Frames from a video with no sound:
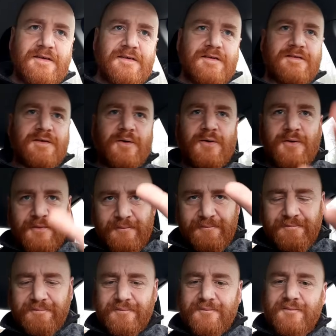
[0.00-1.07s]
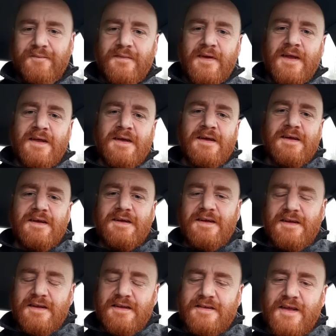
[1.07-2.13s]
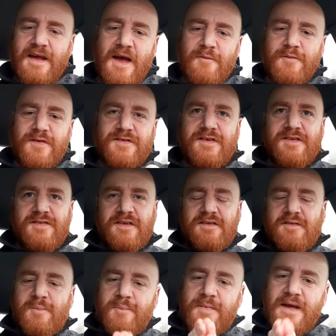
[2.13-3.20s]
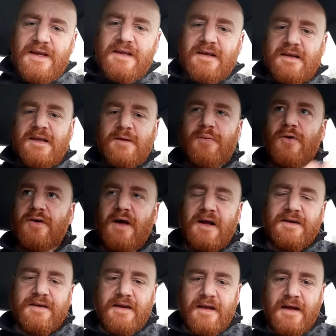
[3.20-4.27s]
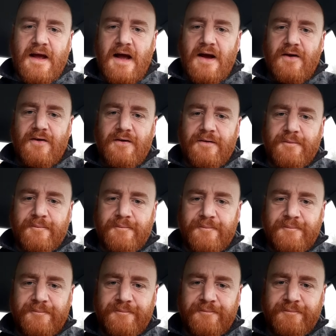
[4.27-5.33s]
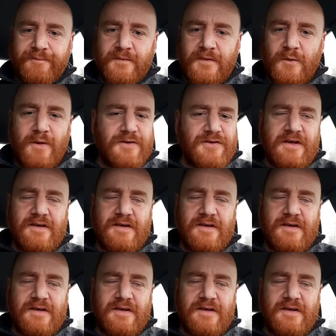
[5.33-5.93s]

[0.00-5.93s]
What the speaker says: So the emphasis is immediately put onto the car, which